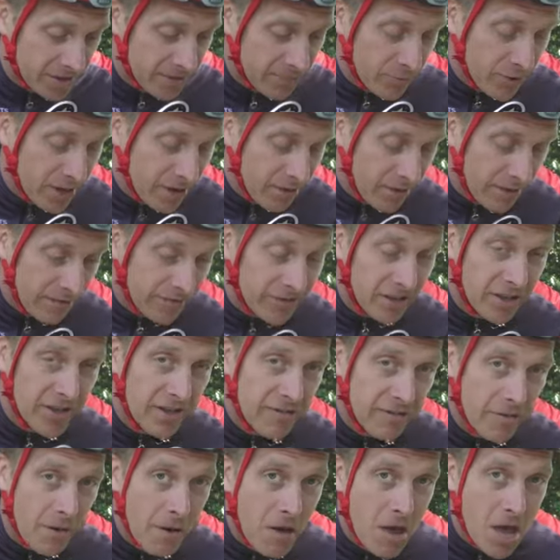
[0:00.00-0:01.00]
and well, I've done
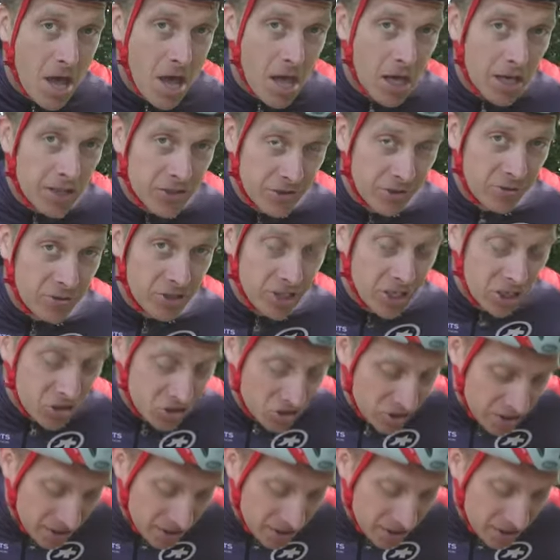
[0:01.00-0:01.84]
it for donkey's